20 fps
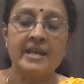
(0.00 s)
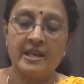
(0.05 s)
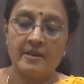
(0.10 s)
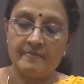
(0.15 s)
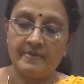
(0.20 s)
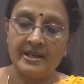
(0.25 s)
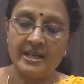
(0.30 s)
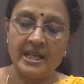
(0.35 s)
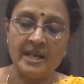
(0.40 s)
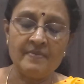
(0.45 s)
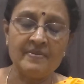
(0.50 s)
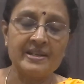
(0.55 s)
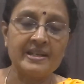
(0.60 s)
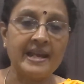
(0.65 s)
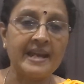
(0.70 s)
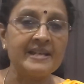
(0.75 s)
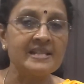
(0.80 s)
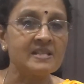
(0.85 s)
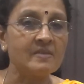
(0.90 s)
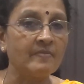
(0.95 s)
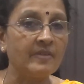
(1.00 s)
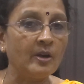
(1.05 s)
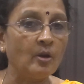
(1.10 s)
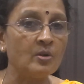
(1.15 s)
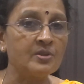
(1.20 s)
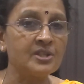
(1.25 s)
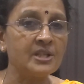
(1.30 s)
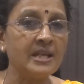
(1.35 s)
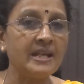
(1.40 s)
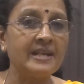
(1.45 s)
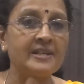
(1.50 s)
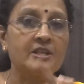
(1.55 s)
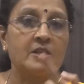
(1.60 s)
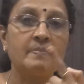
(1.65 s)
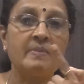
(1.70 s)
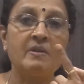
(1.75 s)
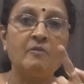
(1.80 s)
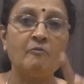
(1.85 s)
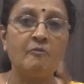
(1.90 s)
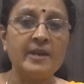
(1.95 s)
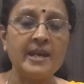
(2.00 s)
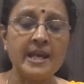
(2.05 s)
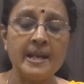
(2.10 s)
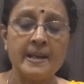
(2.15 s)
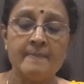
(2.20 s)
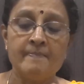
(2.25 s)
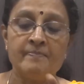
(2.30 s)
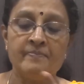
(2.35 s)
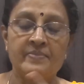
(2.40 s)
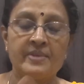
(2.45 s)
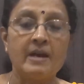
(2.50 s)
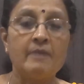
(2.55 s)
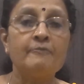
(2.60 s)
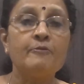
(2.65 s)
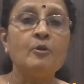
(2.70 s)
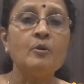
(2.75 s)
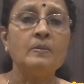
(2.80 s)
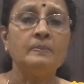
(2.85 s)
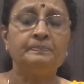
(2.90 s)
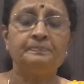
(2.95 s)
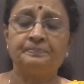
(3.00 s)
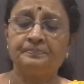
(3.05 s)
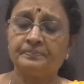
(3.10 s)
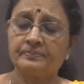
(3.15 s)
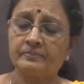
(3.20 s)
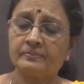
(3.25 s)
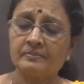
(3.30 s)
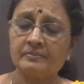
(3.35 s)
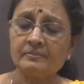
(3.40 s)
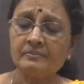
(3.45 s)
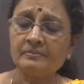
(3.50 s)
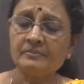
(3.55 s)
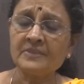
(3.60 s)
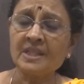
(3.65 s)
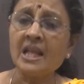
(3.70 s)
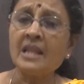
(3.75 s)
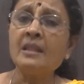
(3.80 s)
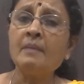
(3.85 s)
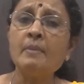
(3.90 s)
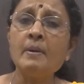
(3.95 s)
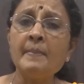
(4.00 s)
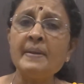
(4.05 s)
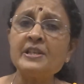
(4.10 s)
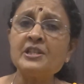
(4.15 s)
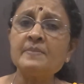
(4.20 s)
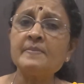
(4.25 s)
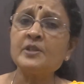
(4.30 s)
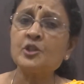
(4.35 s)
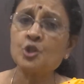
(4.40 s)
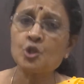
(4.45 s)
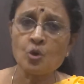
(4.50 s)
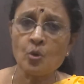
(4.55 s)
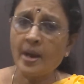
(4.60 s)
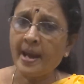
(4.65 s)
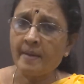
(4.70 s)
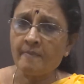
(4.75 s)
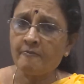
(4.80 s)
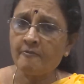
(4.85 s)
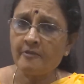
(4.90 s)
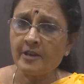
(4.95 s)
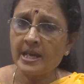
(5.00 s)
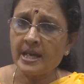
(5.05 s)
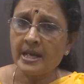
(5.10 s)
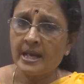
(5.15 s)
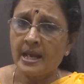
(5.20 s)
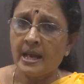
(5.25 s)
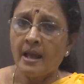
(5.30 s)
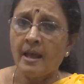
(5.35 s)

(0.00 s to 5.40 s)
If I leave, it gains a velocity, let it be v, therefore the momentum is 2mv.